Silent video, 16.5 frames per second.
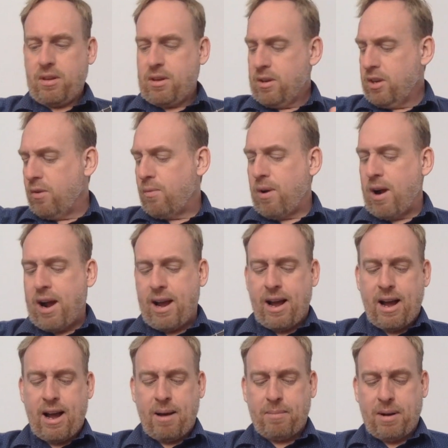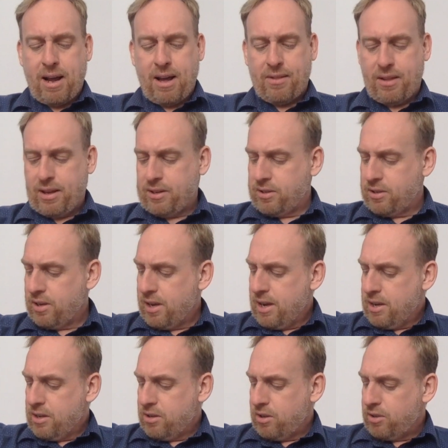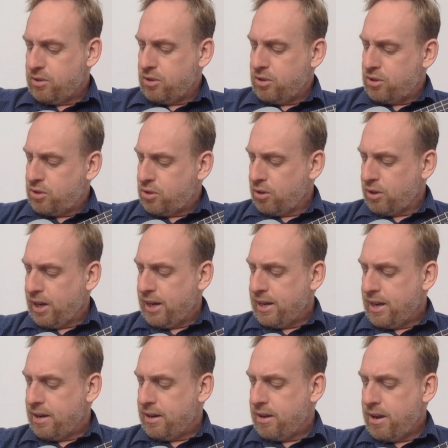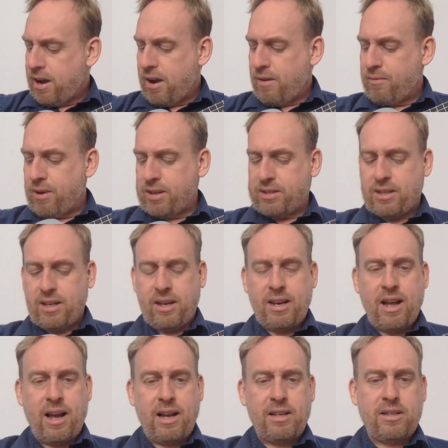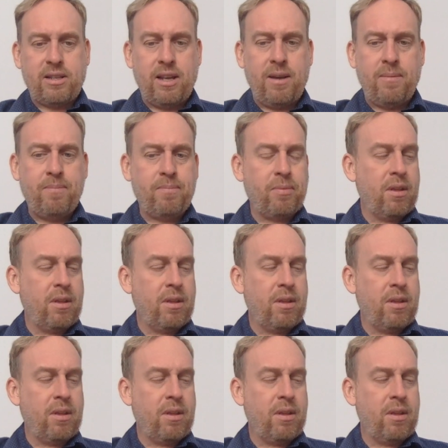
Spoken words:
your right arm like this. So it's just tucking in and resting nicely.